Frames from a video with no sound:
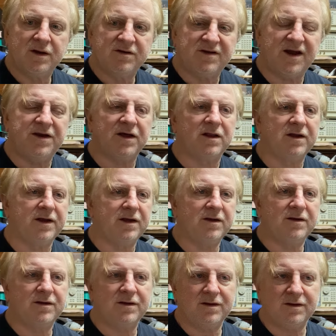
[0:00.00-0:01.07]
technically
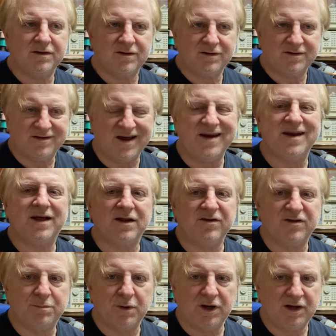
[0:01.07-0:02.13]

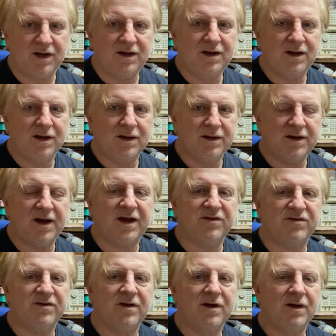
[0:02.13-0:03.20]
speaking,
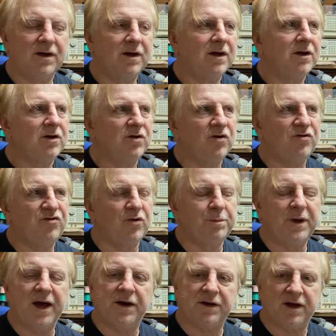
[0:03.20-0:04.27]
yes, you should
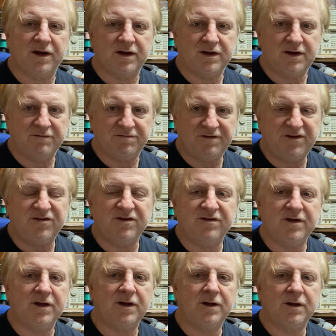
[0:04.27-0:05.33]
be able to get an
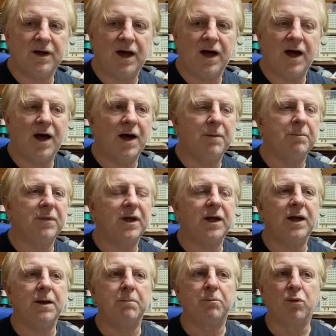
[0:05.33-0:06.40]
efficiency
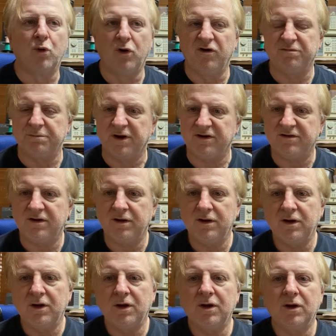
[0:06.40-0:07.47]
improvement
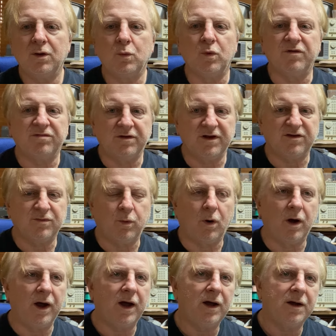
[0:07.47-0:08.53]
with Litz
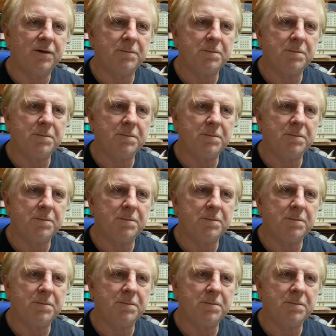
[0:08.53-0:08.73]
wire,